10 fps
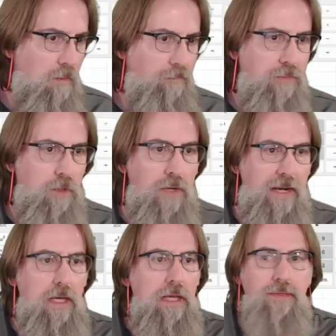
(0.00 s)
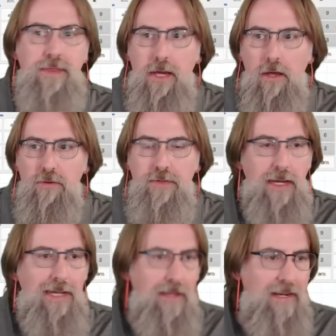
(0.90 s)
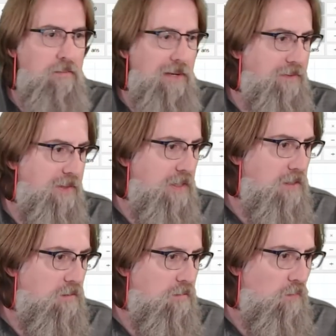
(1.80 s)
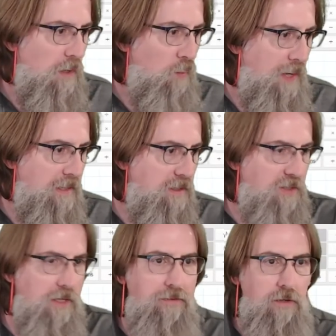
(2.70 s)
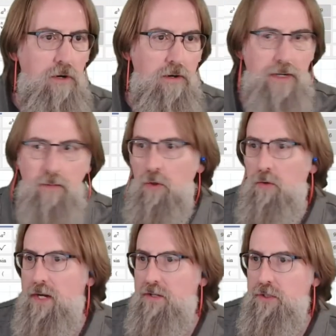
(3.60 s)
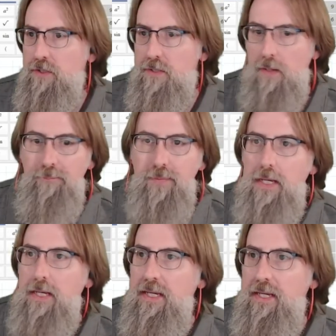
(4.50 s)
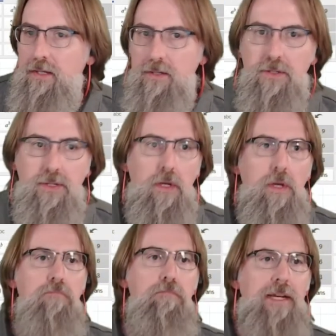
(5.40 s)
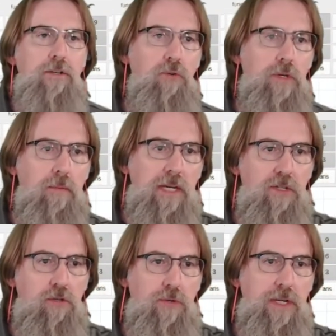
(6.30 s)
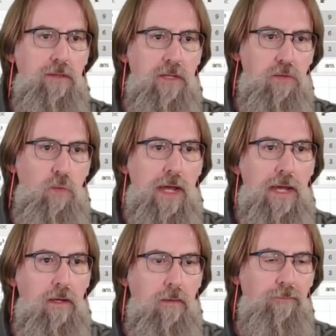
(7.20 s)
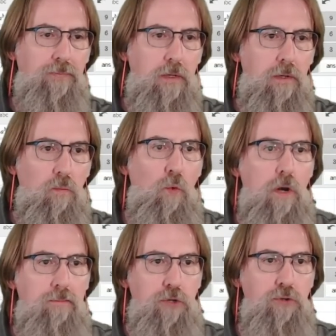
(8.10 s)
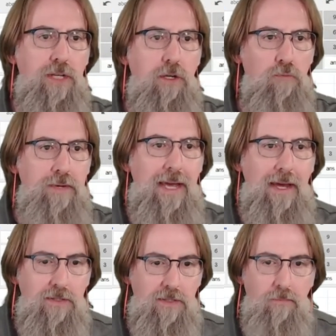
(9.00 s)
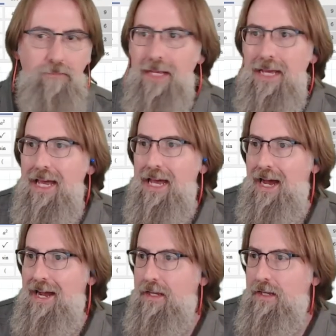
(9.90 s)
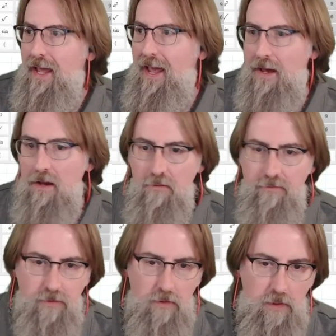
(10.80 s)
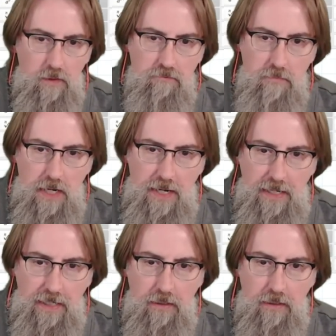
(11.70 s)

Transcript: Okay, the other thing I like about these, while I'm waiting to see if there are any more questions, is by doing my screen this way, where I'm using OBS, I can have my